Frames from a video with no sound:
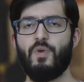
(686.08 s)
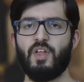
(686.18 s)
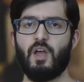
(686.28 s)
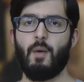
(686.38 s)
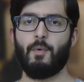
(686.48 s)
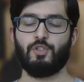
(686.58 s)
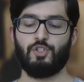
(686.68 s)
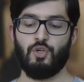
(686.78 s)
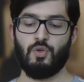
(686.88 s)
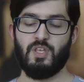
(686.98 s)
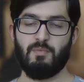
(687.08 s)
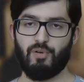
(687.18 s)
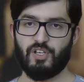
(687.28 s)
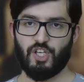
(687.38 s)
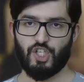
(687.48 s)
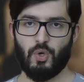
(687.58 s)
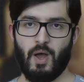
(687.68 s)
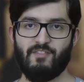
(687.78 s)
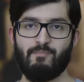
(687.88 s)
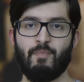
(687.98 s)
We then come on to the British, who
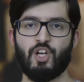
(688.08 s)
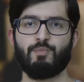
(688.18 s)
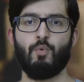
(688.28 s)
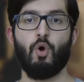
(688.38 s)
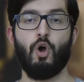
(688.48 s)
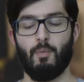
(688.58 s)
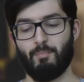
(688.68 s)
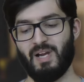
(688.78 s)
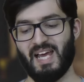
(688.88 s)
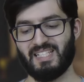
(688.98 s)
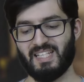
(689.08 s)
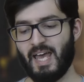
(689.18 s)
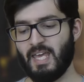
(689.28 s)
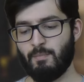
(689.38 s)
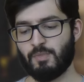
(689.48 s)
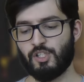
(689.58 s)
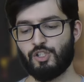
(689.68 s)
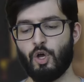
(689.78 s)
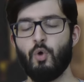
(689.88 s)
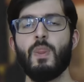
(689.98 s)
have much more complex aims. And
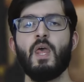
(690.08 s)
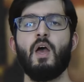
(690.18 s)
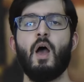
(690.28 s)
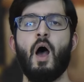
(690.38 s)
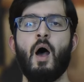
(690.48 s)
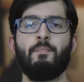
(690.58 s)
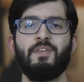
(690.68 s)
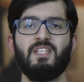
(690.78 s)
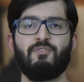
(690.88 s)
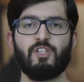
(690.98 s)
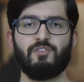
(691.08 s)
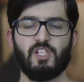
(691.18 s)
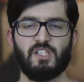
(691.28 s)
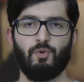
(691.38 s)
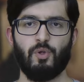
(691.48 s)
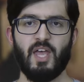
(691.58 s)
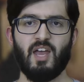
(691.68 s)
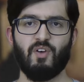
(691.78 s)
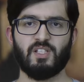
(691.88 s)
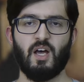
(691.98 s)
so the difference, first of all,
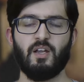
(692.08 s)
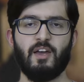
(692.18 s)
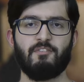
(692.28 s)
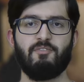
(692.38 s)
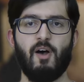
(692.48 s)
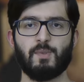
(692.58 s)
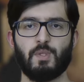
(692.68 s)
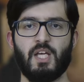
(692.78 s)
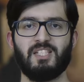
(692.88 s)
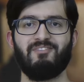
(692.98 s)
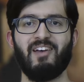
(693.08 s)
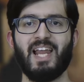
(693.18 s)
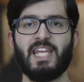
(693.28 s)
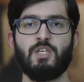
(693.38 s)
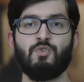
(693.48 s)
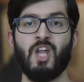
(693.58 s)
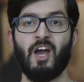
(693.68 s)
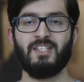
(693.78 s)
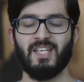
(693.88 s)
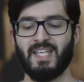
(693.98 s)
here is, unlike France, which has fairly
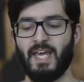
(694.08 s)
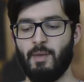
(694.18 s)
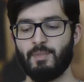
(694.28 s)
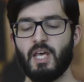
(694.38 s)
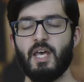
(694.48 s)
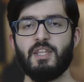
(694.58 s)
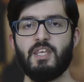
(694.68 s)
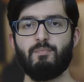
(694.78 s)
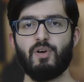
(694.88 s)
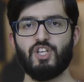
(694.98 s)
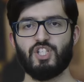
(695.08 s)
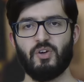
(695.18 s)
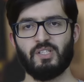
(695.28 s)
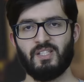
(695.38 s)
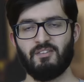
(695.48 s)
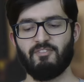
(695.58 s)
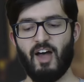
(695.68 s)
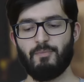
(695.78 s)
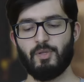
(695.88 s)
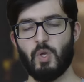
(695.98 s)
united aims, the British, there is a
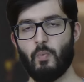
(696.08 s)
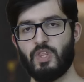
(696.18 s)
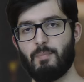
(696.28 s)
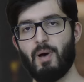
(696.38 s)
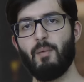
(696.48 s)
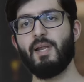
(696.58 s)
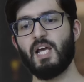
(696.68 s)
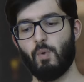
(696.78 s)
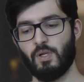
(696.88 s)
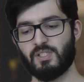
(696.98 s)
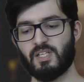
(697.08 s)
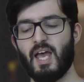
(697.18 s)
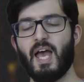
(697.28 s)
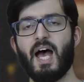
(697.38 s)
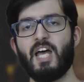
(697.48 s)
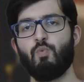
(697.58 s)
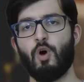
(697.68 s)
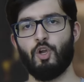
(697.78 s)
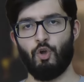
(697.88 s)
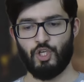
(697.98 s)
divide between what the public wants and
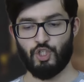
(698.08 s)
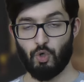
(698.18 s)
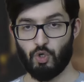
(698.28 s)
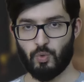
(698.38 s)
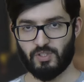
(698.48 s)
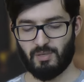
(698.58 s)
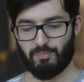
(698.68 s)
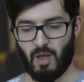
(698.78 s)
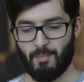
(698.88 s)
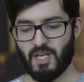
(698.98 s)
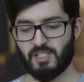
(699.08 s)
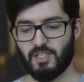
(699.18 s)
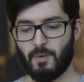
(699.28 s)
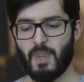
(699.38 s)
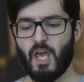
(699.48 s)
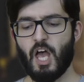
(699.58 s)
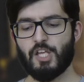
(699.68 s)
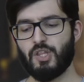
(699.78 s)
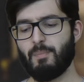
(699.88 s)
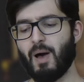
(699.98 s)
what Lloyd George wants, the Prime Minister.
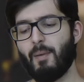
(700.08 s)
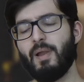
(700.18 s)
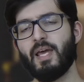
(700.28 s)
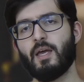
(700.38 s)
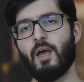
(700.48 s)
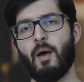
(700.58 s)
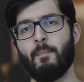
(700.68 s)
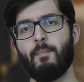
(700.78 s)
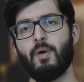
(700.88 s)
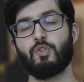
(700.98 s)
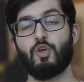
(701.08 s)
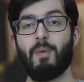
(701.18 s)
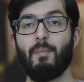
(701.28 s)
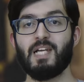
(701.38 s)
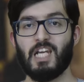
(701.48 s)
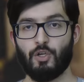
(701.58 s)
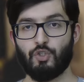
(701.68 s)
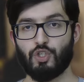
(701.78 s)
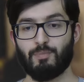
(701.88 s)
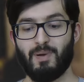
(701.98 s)
And so the publicly
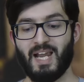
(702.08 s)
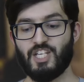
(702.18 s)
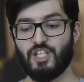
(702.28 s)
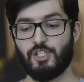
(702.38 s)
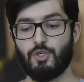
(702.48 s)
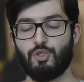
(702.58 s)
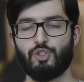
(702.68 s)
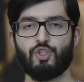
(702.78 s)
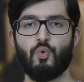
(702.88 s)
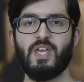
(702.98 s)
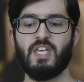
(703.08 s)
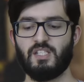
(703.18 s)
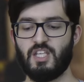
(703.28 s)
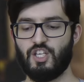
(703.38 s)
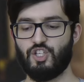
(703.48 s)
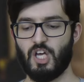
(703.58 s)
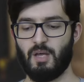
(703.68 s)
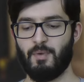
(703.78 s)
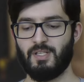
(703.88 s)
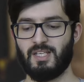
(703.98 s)
Lloyd George pledges to squeeze the
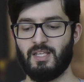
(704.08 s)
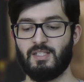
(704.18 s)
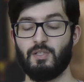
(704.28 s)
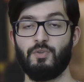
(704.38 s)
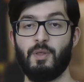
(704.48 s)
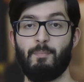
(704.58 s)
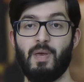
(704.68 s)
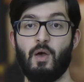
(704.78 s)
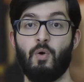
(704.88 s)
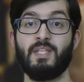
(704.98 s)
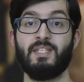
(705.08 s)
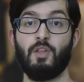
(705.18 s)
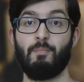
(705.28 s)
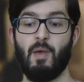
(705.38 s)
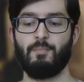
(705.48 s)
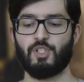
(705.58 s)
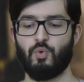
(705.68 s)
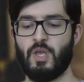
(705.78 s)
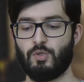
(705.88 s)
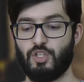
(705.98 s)
Germans until the pip
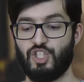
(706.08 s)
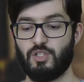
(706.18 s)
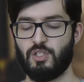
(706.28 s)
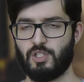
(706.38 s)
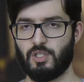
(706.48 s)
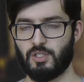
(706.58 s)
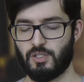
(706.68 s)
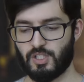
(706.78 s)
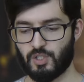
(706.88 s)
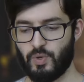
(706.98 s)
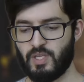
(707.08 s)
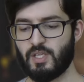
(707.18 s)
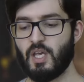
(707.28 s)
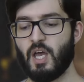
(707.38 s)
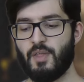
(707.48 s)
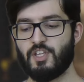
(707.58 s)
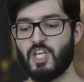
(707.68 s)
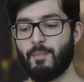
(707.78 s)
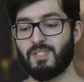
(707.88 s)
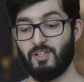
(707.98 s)
squeaks, or to squeeze the
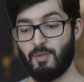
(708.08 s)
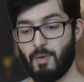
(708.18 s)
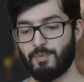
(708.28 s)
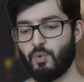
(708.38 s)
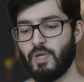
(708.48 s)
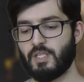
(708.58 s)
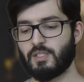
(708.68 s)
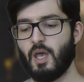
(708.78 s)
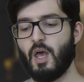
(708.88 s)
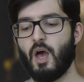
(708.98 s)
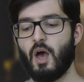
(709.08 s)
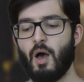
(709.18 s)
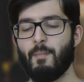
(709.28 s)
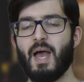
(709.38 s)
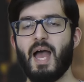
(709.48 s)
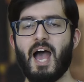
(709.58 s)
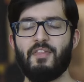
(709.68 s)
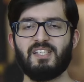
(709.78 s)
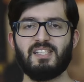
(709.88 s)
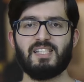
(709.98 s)
Germans until the pip squeaks. And
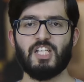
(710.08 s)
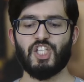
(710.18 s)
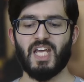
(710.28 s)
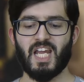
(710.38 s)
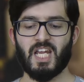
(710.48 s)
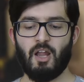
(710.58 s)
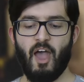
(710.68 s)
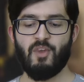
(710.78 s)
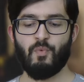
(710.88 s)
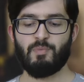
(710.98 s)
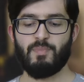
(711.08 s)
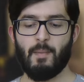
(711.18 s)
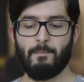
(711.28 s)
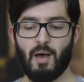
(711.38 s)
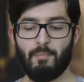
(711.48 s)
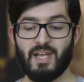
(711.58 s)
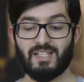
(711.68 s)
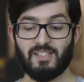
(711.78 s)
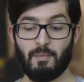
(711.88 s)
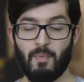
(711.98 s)
this is essentially in line with their
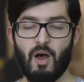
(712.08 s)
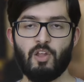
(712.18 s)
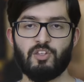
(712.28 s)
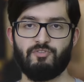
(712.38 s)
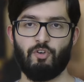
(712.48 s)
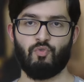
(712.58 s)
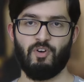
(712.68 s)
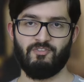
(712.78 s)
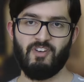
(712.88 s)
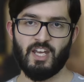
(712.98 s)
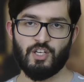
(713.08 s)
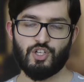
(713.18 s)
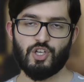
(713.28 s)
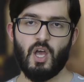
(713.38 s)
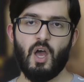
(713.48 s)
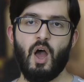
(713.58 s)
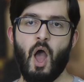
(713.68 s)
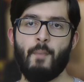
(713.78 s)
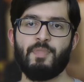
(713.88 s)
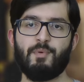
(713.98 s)
public's demand for revenge.
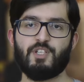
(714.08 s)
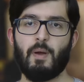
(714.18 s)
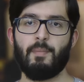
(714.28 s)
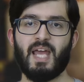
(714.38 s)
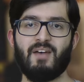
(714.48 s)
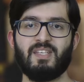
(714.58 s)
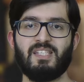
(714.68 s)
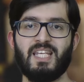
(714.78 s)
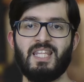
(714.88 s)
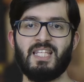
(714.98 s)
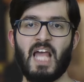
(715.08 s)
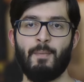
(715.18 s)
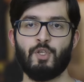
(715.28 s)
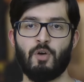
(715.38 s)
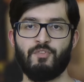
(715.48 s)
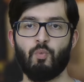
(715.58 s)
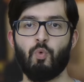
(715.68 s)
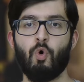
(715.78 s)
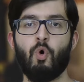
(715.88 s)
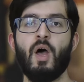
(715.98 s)
The British public, having seen the damage of the
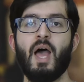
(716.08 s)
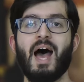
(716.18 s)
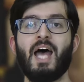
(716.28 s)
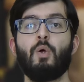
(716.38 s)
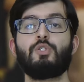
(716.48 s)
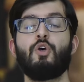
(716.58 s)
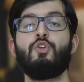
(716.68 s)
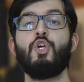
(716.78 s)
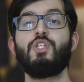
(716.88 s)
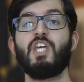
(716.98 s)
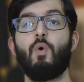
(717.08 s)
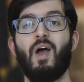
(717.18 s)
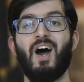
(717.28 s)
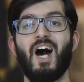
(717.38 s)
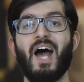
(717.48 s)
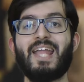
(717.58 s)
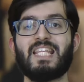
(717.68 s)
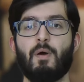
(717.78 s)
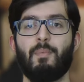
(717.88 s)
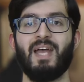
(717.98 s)
war, and also due to the quite
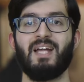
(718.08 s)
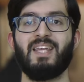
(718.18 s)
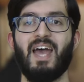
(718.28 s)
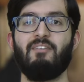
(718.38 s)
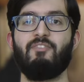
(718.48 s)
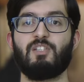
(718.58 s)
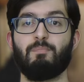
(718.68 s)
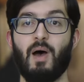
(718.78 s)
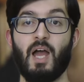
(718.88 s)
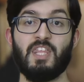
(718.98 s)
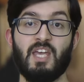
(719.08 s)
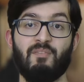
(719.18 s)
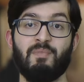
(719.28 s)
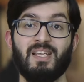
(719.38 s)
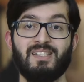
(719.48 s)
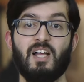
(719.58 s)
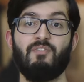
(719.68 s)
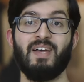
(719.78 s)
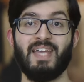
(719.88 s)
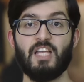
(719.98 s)
heightened propaganda efforts by the government
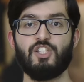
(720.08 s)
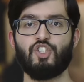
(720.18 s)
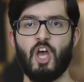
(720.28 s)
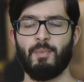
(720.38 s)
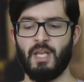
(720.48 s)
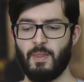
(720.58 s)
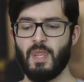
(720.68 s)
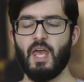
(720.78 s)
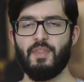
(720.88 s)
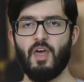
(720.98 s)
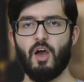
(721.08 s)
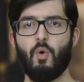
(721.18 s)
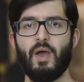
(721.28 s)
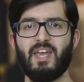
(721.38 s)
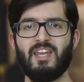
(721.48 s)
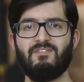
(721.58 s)
itself against Germany, they are quite